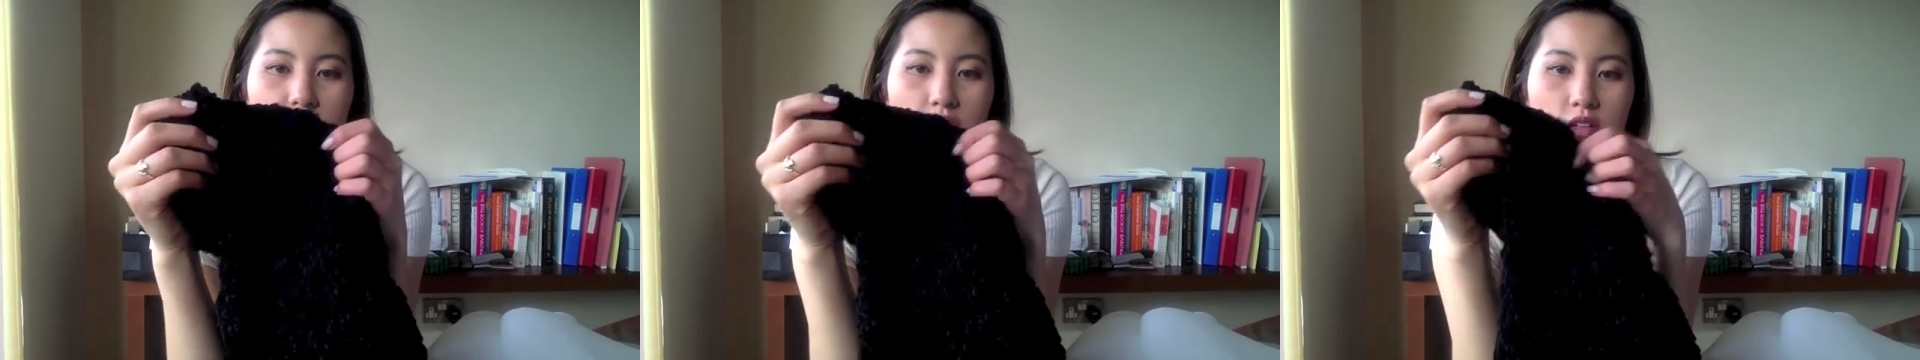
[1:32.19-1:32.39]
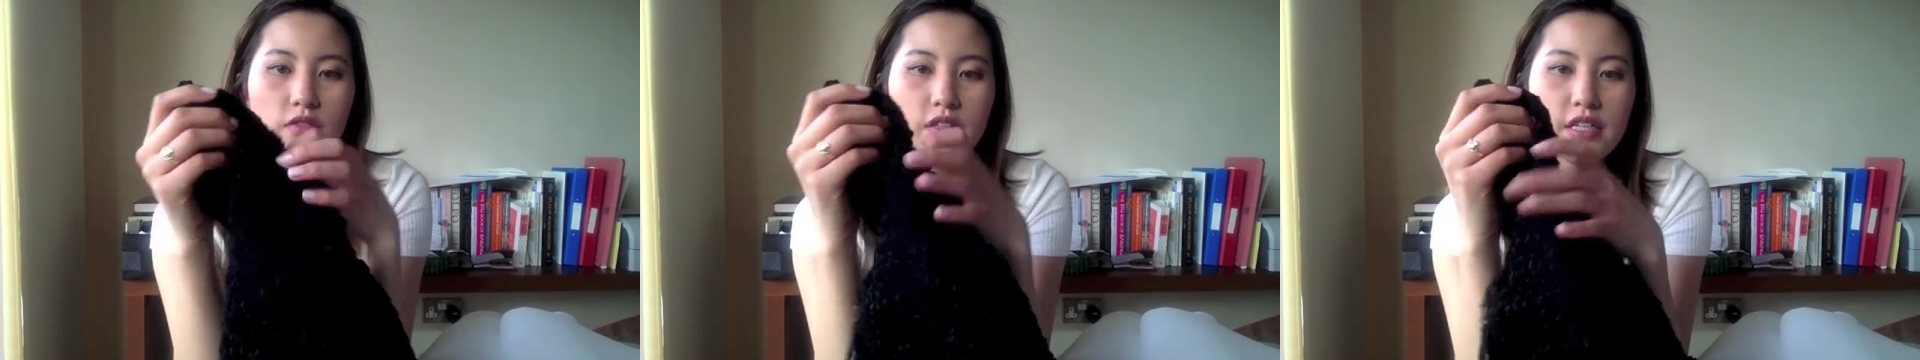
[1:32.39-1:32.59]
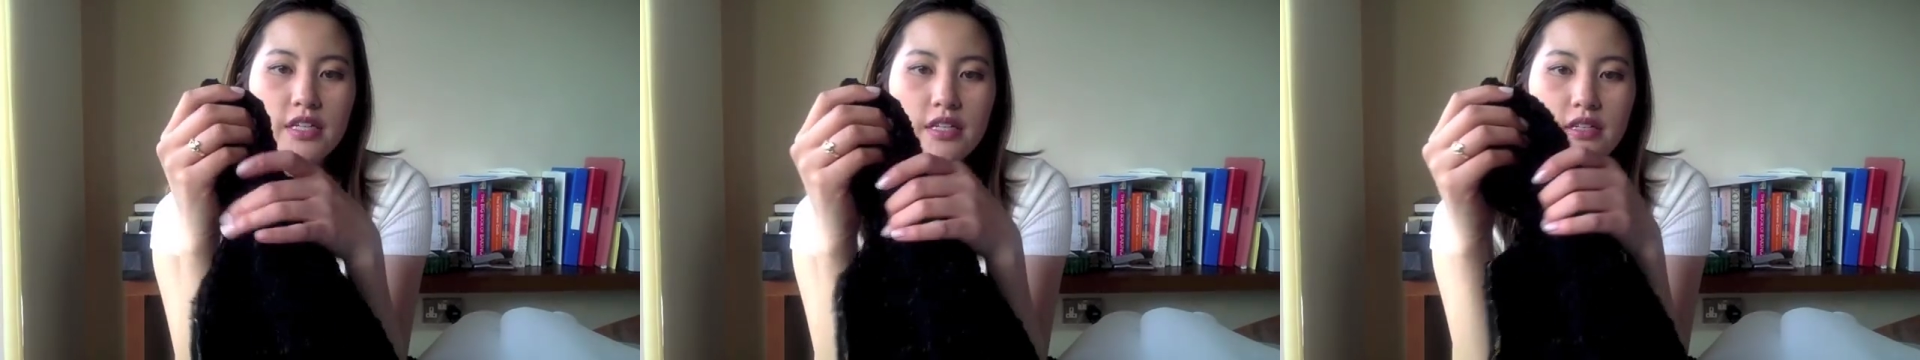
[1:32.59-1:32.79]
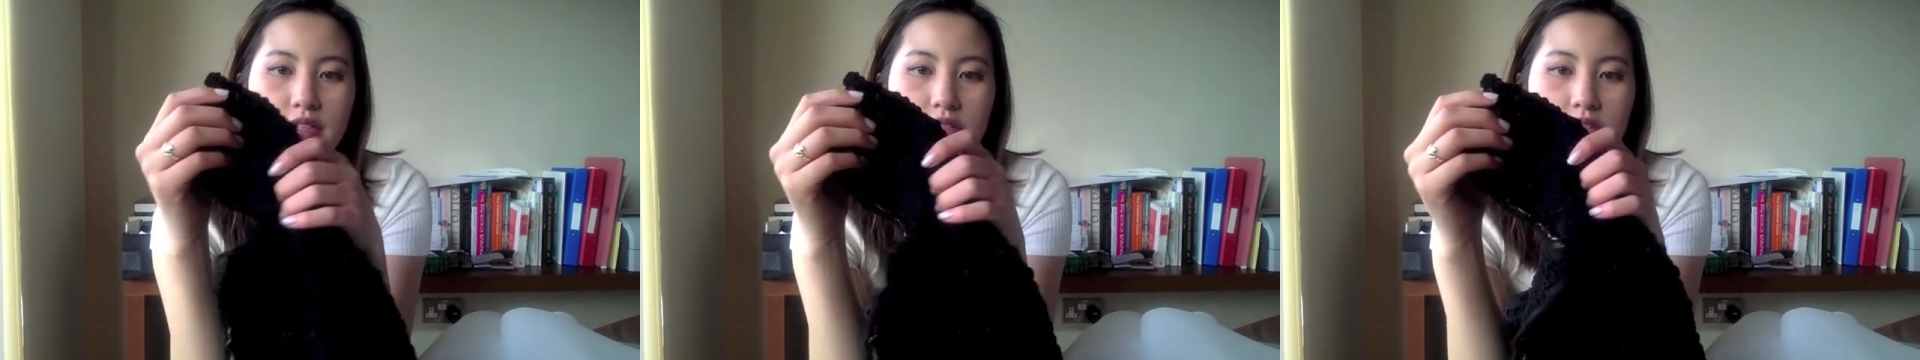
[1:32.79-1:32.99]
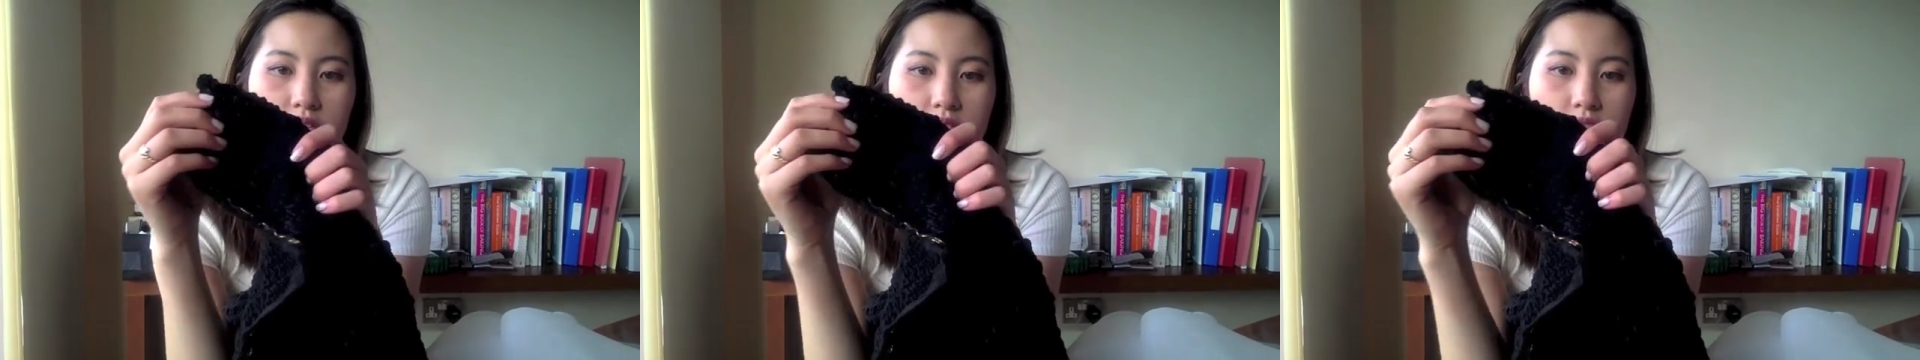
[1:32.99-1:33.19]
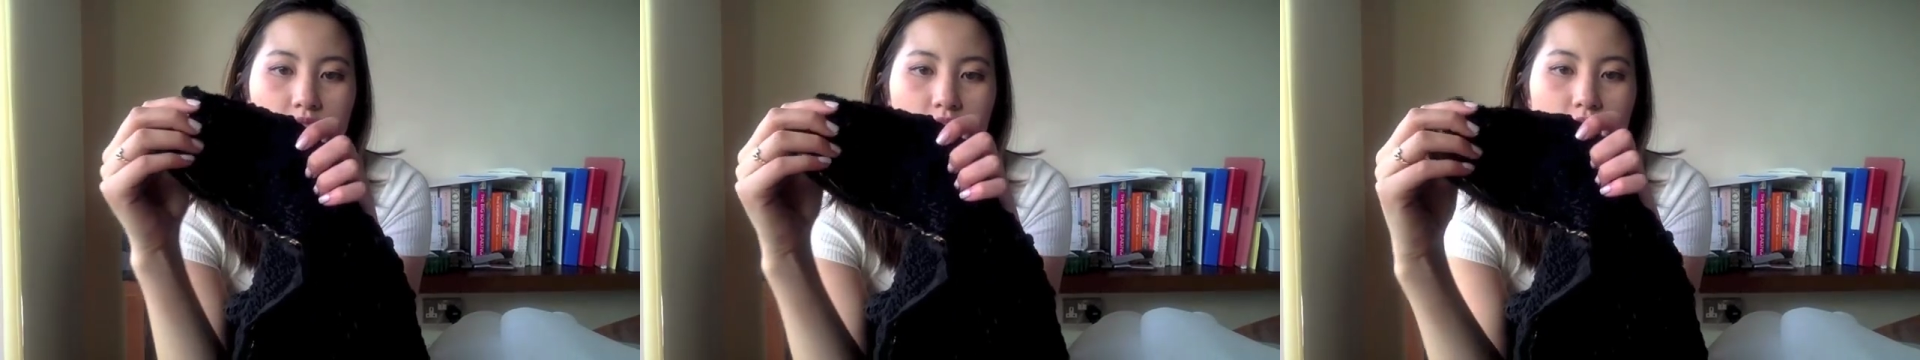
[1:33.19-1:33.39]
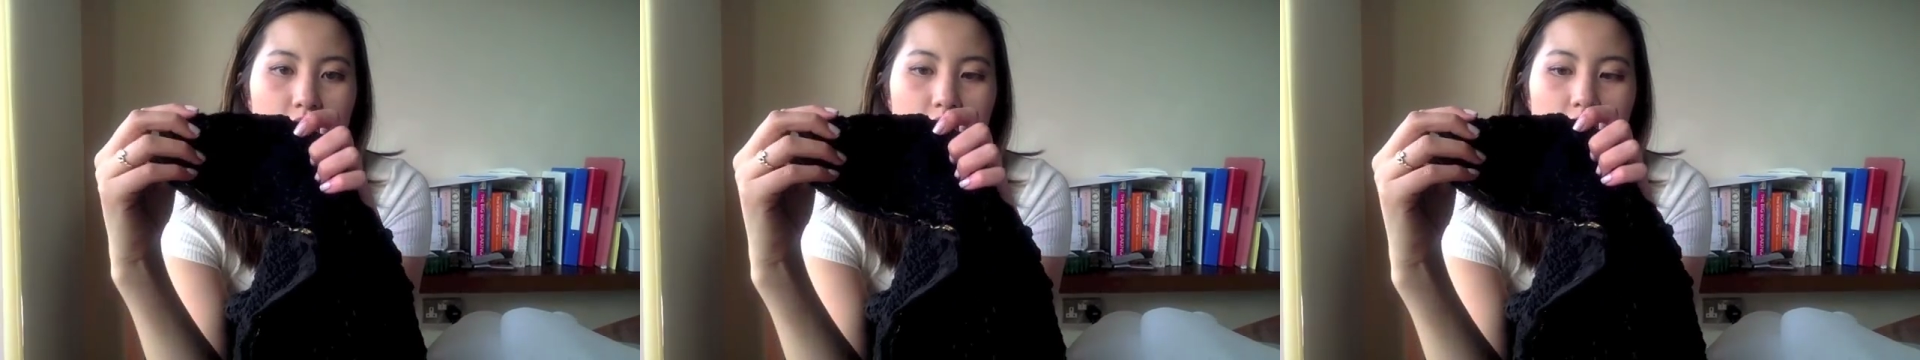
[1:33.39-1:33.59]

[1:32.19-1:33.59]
velvety knit,